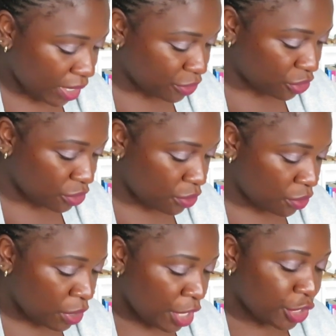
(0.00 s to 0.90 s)

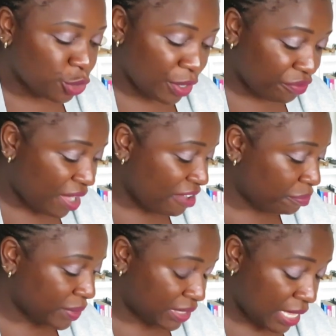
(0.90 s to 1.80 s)
So
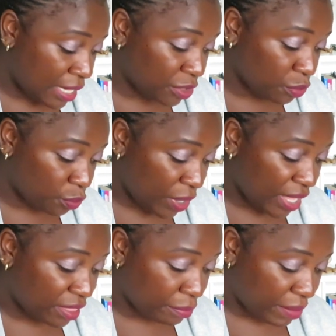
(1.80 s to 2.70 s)
25%
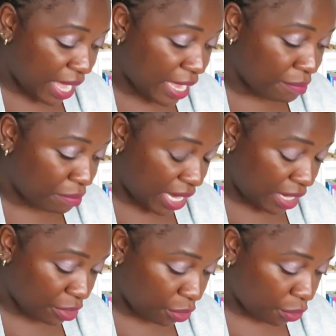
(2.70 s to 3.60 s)
with my
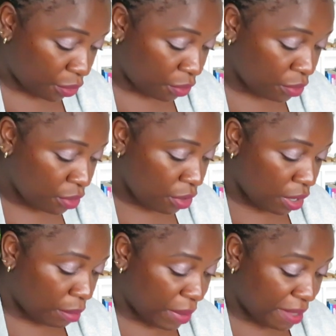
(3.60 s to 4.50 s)
main goal,
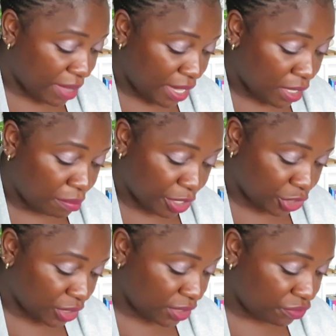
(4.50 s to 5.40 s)
my main
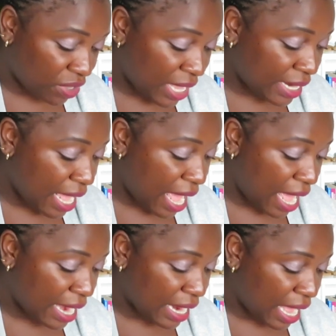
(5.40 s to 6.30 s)
emergency fund,
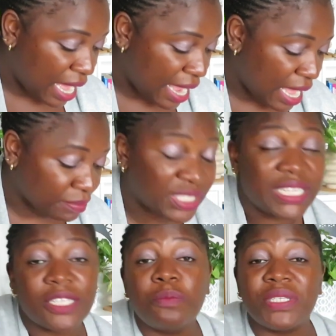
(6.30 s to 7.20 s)
and I am
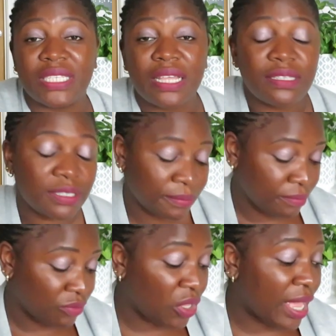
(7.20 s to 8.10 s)
6%.
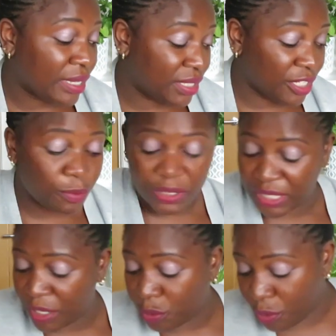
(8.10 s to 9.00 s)
Yeah,
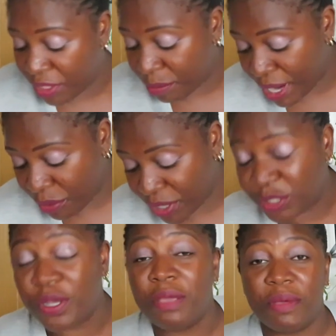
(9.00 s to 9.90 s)
6% with my
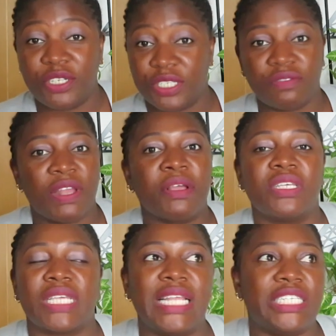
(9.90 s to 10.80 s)
rental emergency fund,
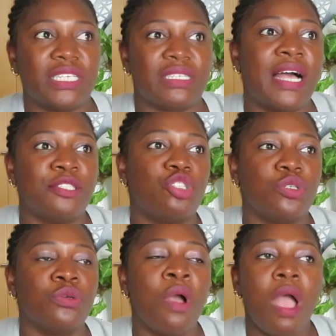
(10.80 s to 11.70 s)
because I just had
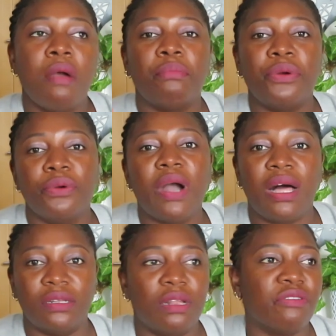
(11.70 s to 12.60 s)
to pull
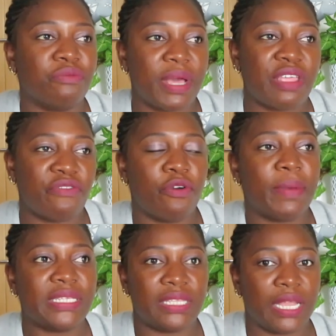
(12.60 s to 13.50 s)
a lot of money for
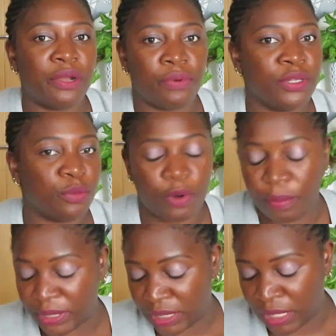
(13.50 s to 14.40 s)
my second rental
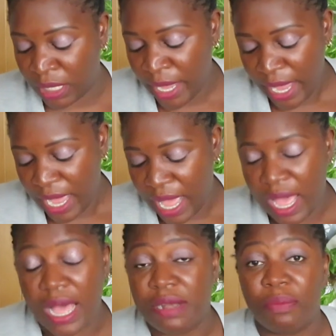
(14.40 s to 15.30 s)
property
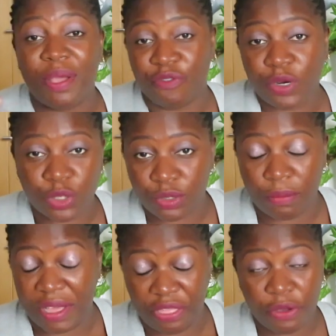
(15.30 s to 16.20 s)
and my
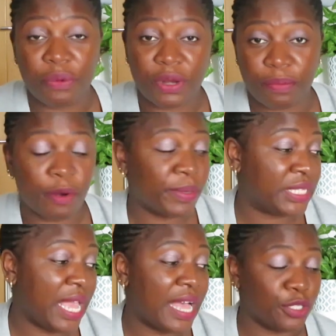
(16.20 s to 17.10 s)
third rental
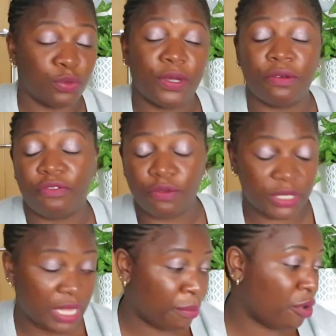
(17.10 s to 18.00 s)
property as well, for
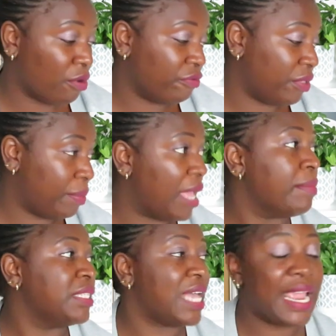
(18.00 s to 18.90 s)
some of the
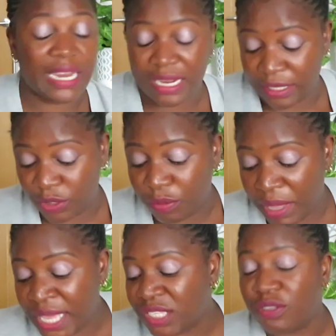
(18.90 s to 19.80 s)
payments I needed to
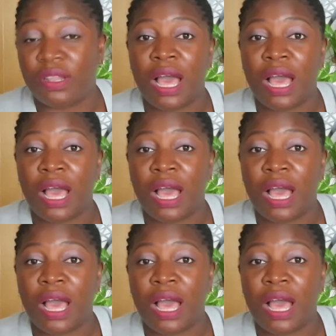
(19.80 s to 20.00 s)
make. So